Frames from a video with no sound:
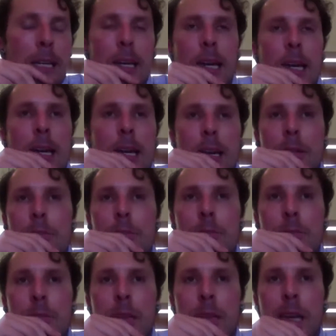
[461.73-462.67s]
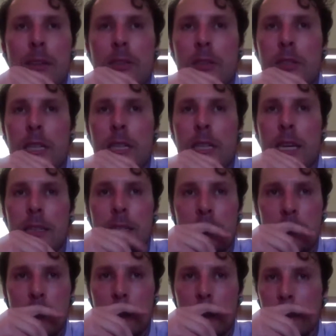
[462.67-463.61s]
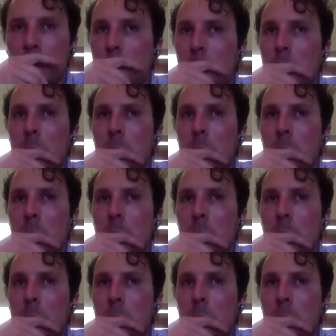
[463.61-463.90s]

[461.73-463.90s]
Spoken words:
Answer is yes and no.